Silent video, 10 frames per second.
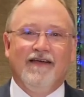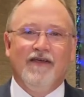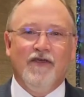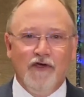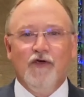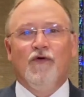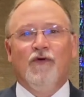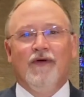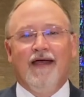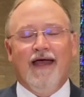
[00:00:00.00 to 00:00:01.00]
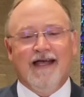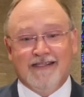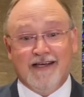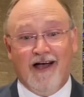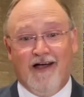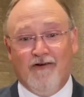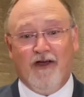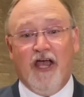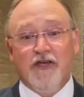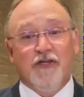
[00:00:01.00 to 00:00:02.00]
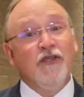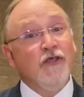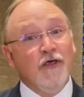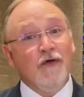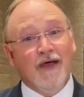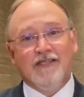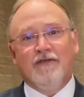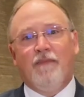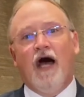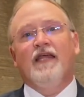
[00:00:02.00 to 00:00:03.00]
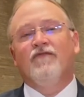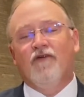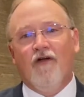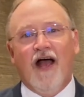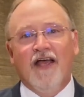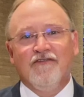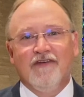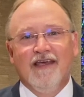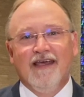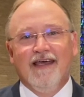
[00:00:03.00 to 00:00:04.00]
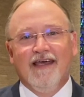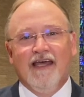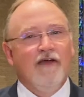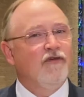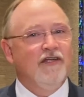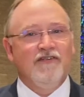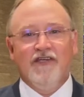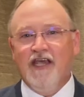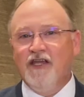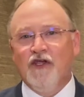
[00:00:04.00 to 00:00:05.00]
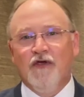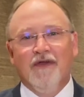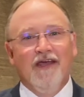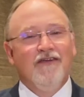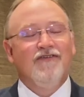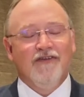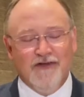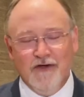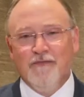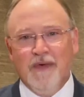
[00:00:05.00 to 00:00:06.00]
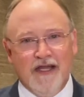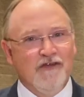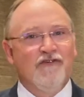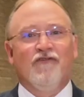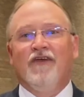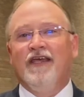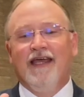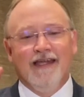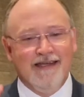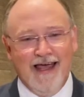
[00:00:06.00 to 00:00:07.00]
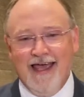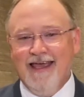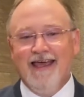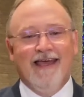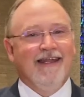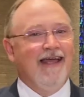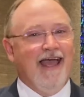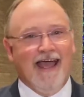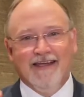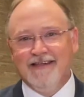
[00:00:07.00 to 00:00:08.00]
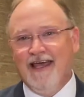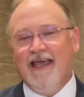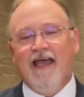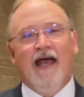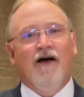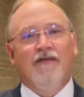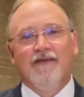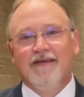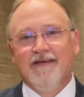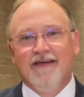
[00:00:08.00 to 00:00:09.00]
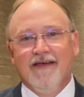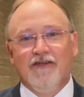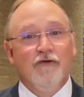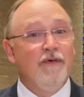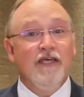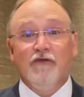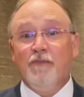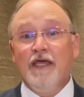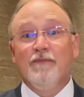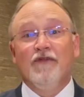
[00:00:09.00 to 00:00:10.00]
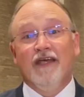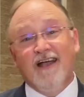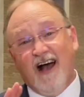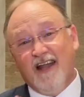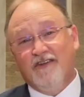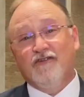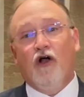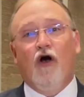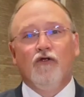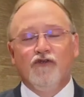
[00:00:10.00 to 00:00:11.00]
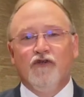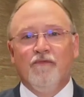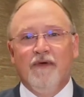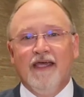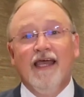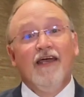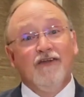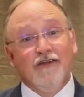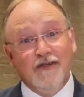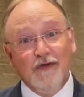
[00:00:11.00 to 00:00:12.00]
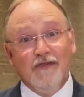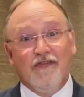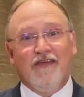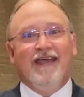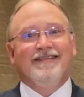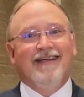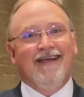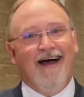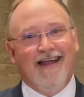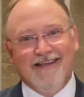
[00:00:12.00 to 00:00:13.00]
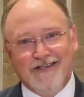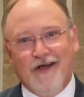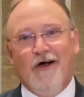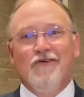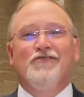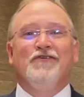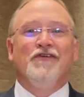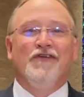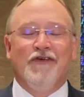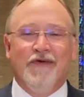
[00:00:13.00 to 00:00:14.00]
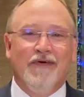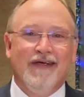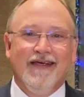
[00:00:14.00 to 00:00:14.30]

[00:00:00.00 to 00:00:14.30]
you as a congregation, you as the body of Christ, have continued to do ministry day in and day out, to be the people that God has called you to be, to do the things that God has called you to do.